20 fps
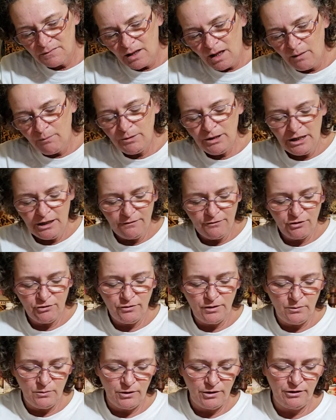I'm going to have to
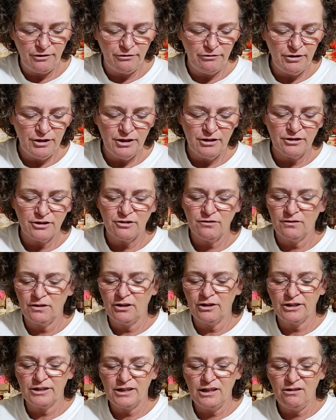read what ingredients are in
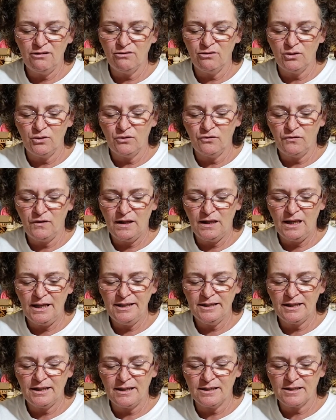there because I don't know if I
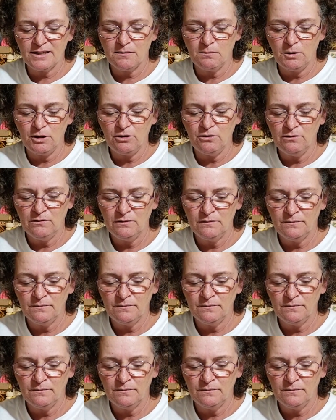like that smell.